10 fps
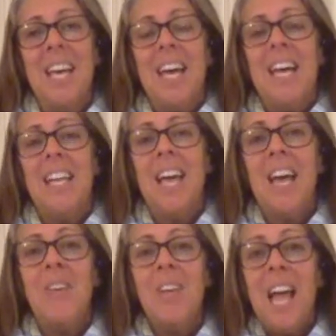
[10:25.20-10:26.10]
And
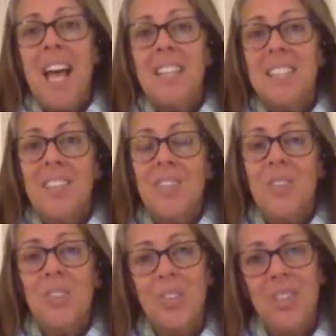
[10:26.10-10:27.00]
I would ask if
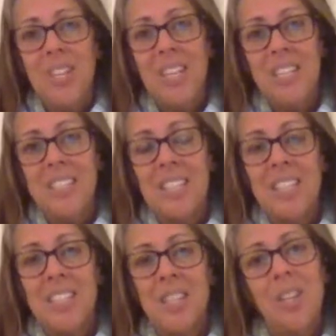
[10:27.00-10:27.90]
you could to
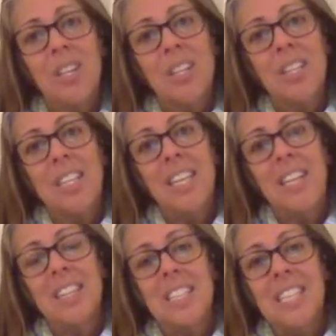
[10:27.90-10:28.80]
consider clicking
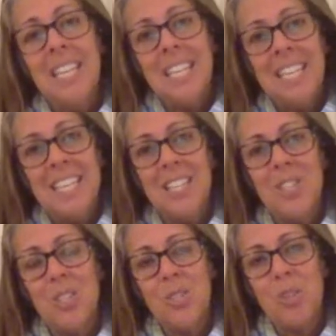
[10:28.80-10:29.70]
on the link in the
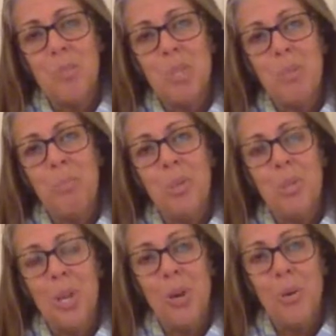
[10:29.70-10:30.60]
description
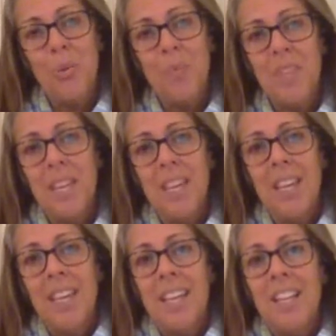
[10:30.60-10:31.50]
below.
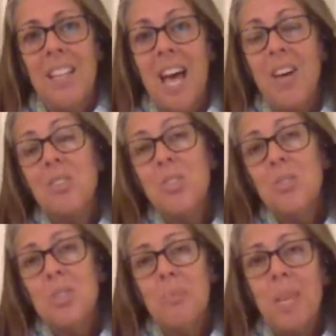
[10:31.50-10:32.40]
It allows you
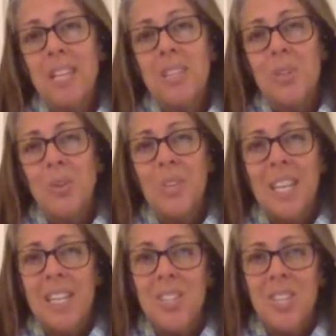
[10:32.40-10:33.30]
to make a
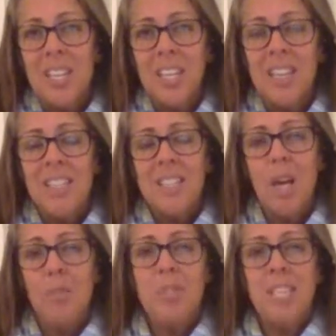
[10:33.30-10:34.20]
donation, and this
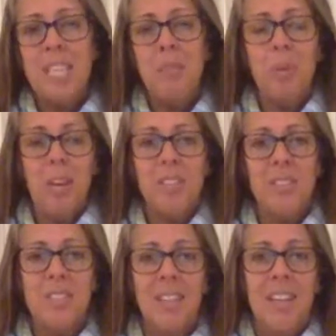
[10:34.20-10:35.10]
helps keep us.